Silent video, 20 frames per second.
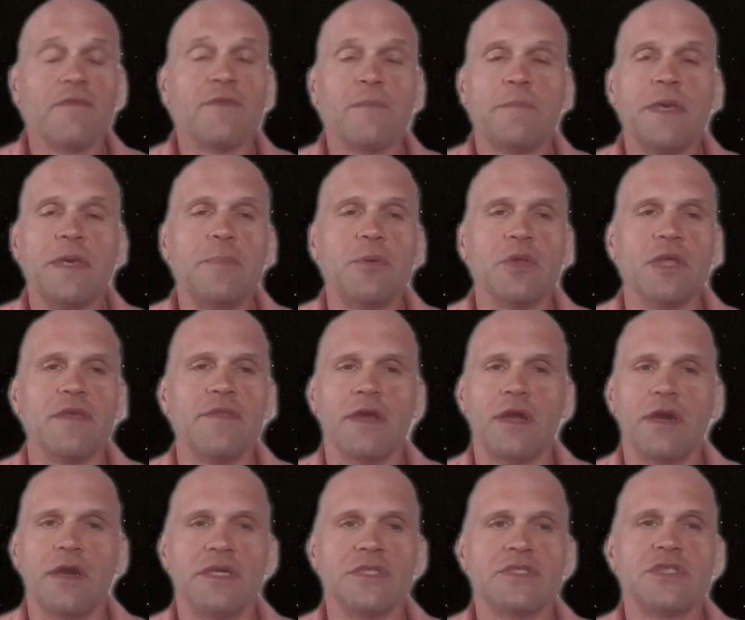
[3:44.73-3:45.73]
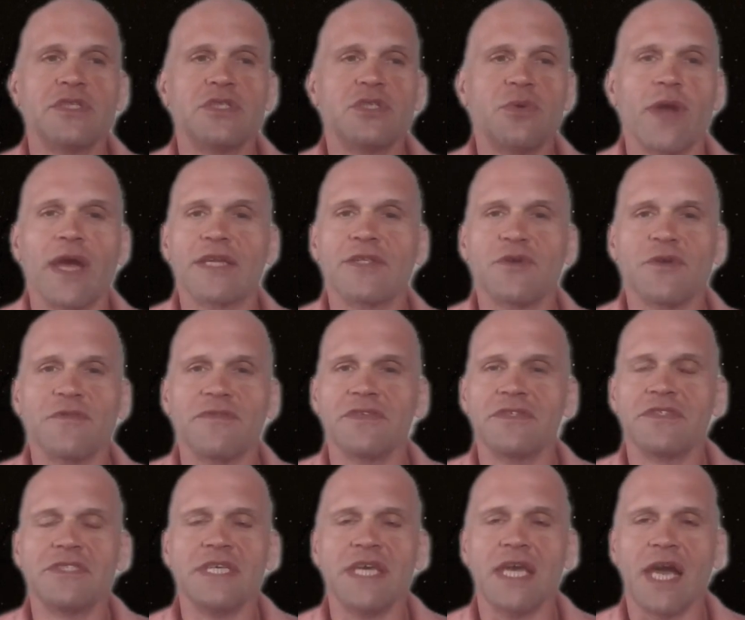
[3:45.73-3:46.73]
of the people in there is the director of
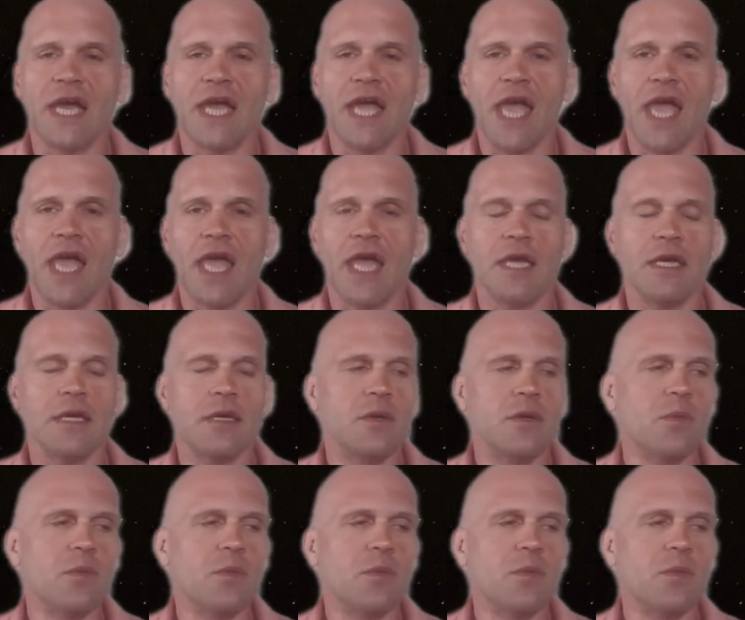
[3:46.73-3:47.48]
the CIA.